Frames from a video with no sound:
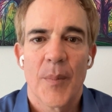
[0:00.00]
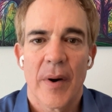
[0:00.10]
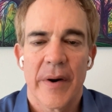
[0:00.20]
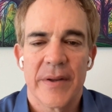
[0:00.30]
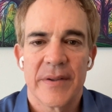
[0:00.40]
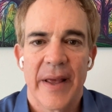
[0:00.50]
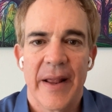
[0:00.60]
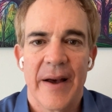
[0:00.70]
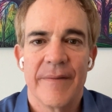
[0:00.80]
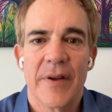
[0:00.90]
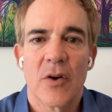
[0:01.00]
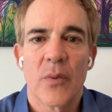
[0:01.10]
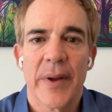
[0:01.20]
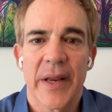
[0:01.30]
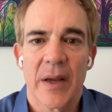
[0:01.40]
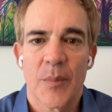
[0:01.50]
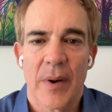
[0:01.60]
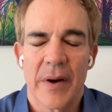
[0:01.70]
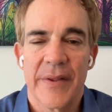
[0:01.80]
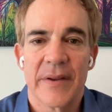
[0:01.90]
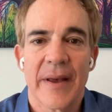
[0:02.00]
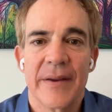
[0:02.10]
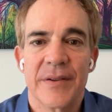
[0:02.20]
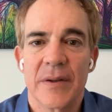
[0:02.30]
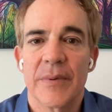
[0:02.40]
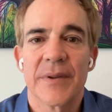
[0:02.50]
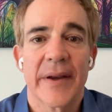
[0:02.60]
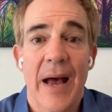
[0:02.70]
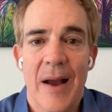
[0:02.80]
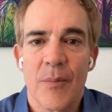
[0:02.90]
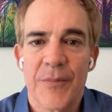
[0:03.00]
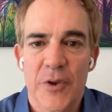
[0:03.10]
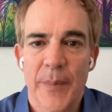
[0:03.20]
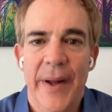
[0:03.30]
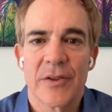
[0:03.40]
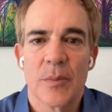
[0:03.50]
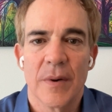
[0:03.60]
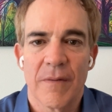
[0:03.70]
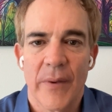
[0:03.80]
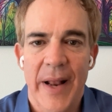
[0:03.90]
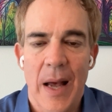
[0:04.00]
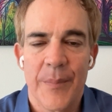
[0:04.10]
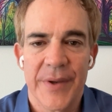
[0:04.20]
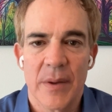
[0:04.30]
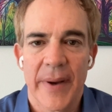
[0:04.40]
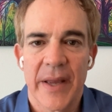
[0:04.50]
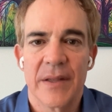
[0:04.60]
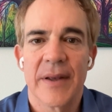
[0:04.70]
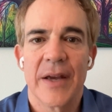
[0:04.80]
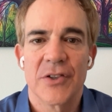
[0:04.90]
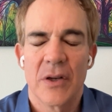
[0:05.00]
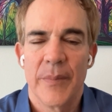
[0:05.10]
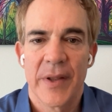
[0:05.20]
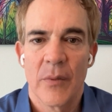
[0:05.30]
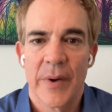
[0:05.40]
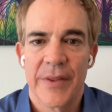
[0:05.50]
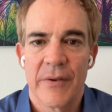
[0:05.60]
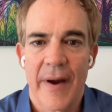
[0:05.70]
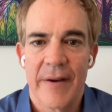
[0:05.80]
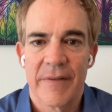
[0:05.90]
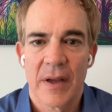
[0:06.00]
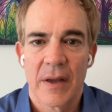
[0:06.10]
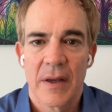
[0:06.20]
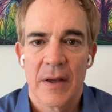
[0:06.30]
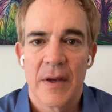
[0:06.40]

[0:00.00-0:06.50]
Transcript: Parts that have a critic part that she was like, I'm responsible for what happened to my kids. I should have been the one driving.